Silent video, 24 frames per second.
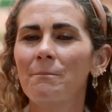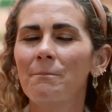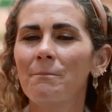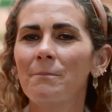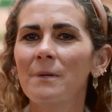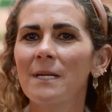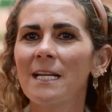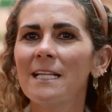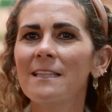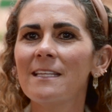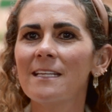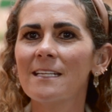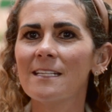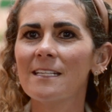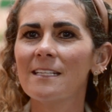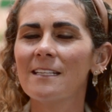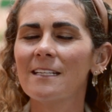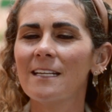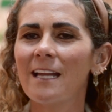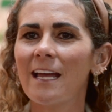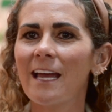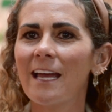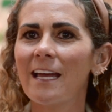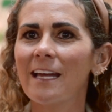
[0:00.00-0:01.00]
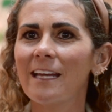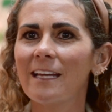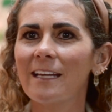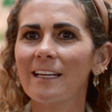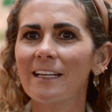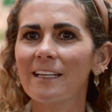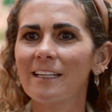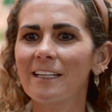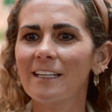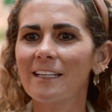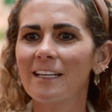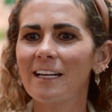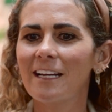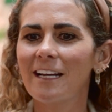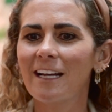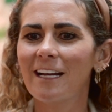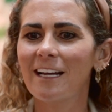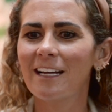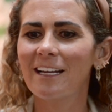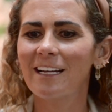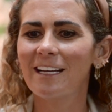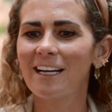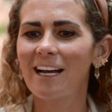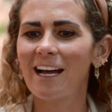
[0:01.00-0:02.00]
But at the end of the day,
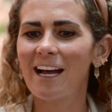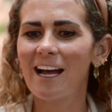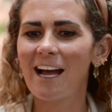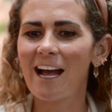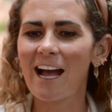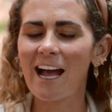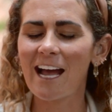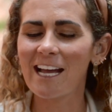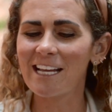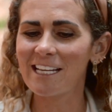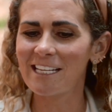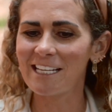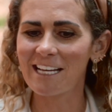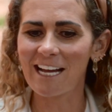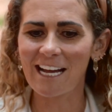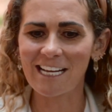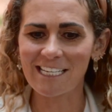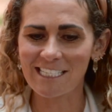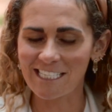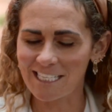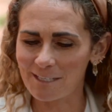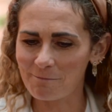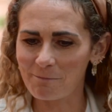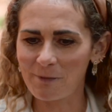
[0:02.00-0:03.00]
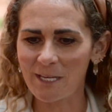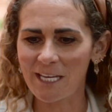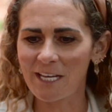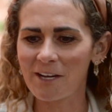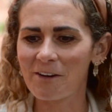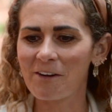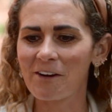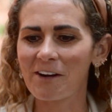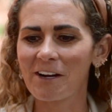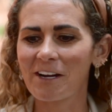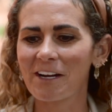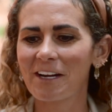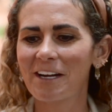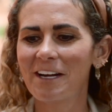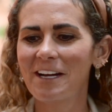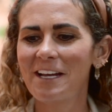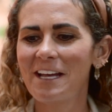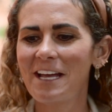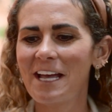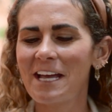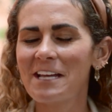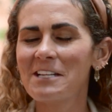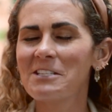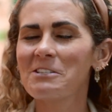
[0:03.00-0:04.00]
I did PR,
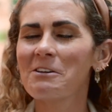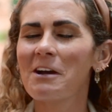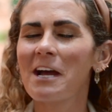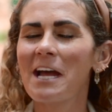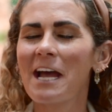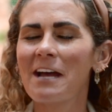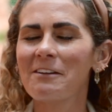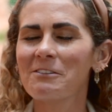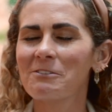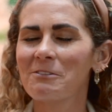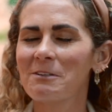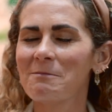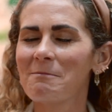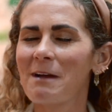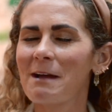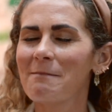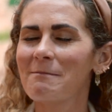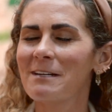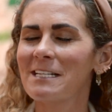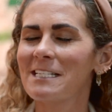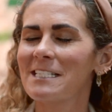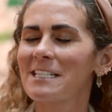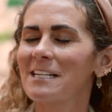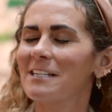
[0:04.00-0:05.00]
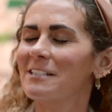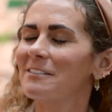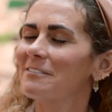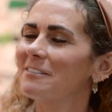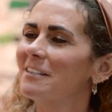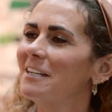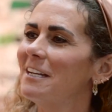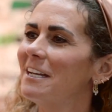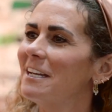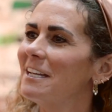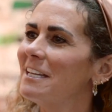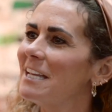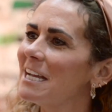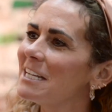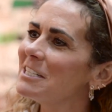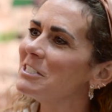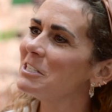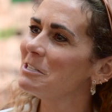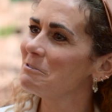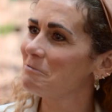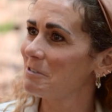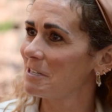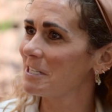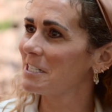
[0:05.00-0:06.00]
and so I had to remind myself,
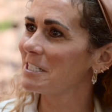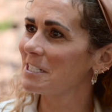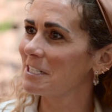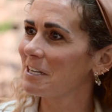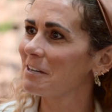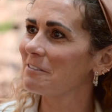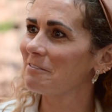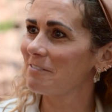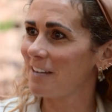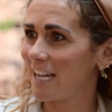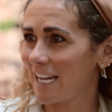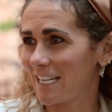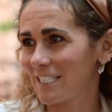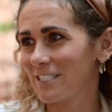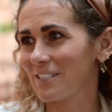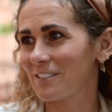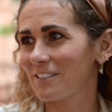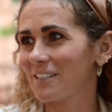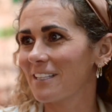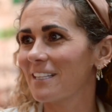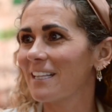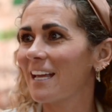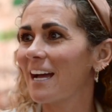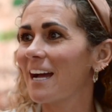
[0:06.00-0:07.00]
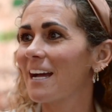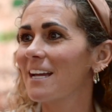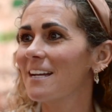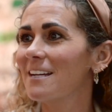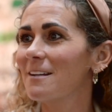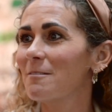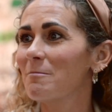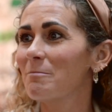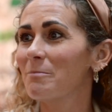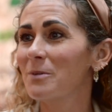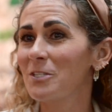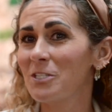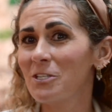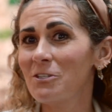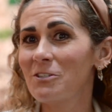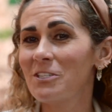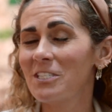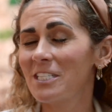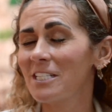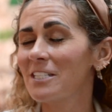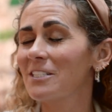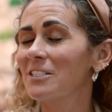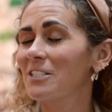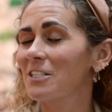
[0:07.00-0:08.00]
yes, you wanted to go faster than that, but you
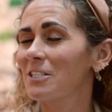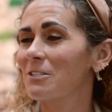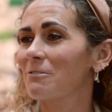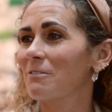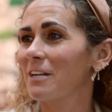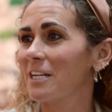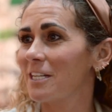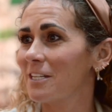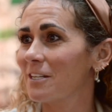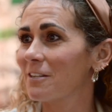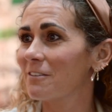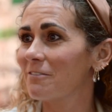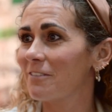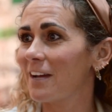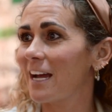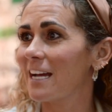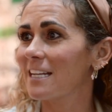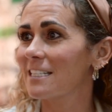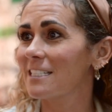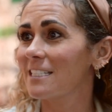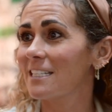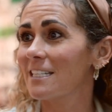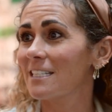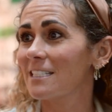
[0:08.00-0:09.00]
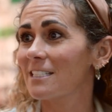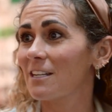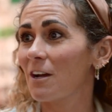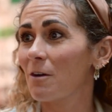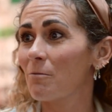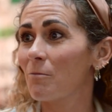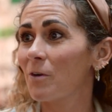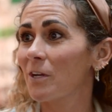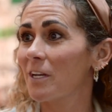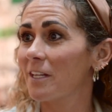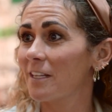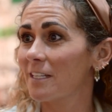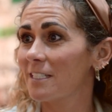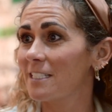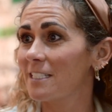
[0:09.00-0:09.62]
still just ran your fastest on one